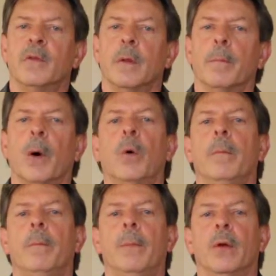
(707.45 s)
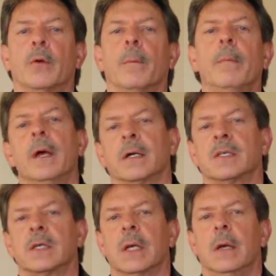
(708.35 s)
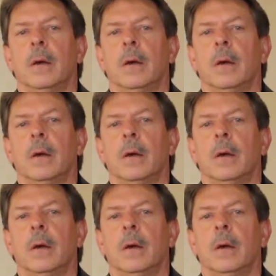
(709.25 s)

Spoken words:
to the bone builder mix,